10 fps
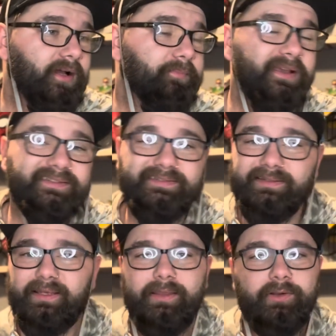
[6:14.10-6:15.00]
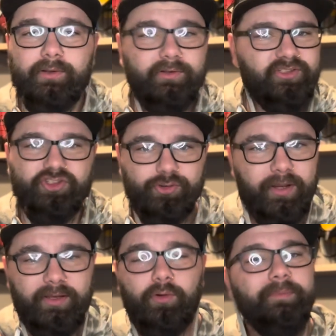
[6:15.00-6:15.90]
mixed either just
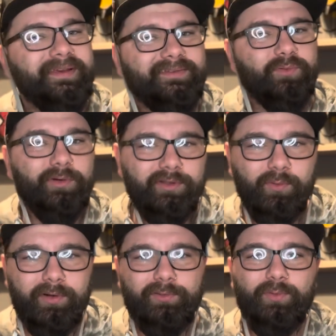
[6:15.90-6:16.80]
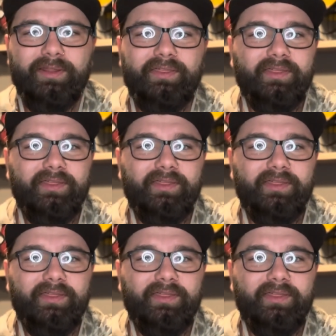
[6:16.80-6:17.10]
straight or mixed 1-to-1 with